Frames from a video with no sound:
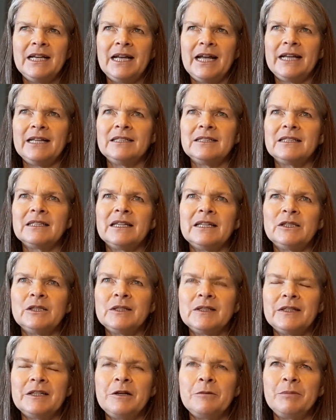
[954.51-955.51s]
and
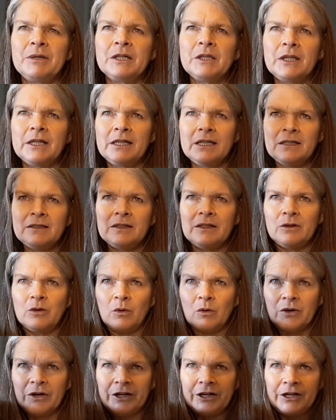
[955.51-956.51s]
skills and abilities in
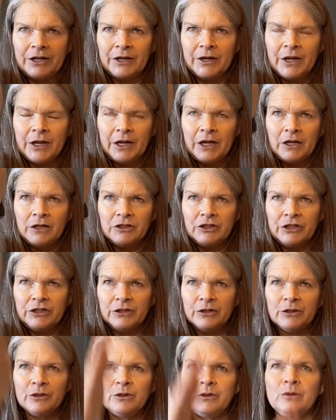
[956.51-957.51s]
order
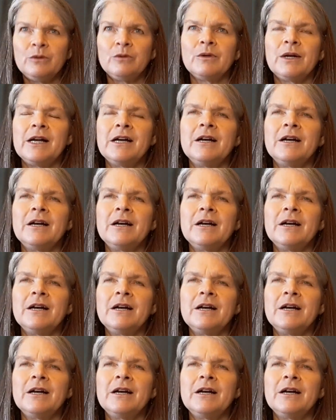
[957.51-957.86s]
to